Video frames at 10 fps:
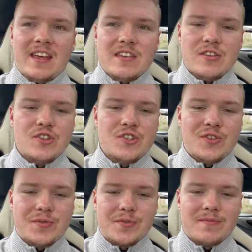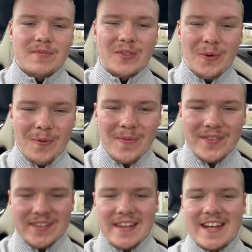You just don't want
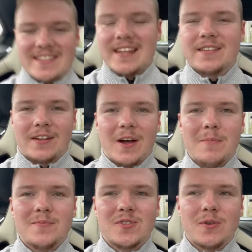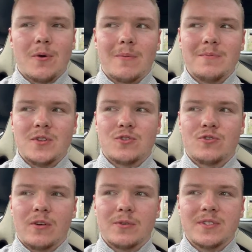the next day to come, so you
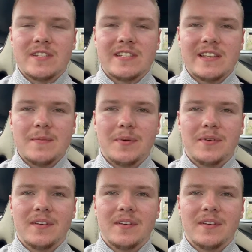struggle to sleep.